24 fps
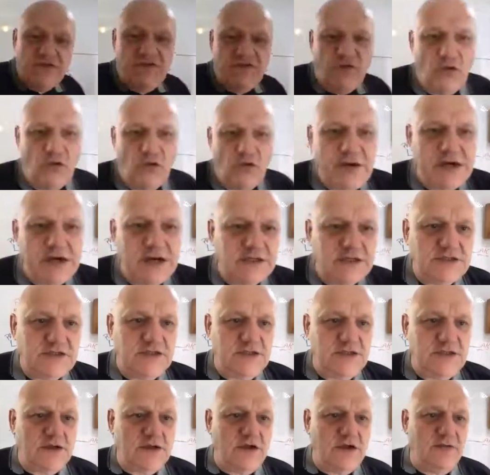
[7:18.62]
minutes. I
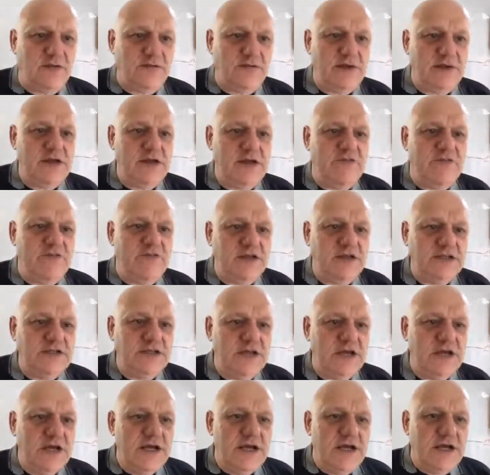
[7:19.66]
can't believe this.
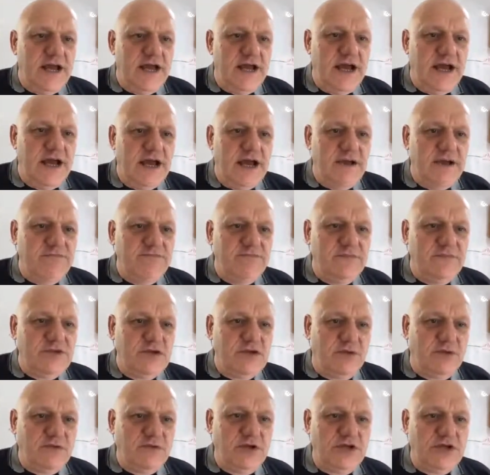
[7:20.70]
So I'm going to
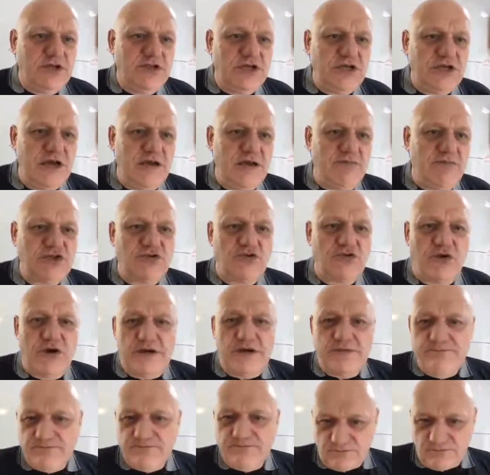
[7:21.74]
share my screen.
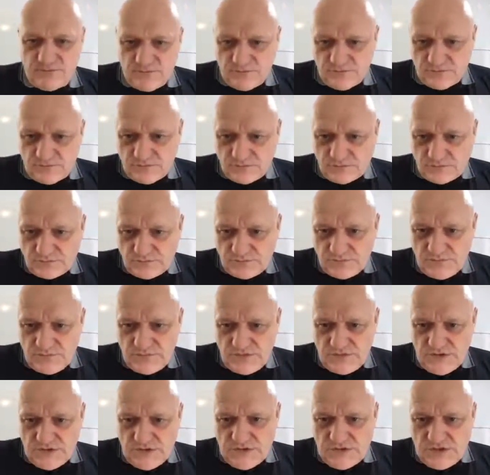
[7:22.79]
So
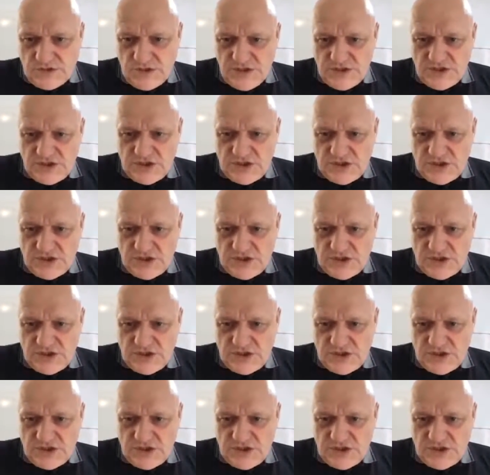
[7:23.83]
let's share the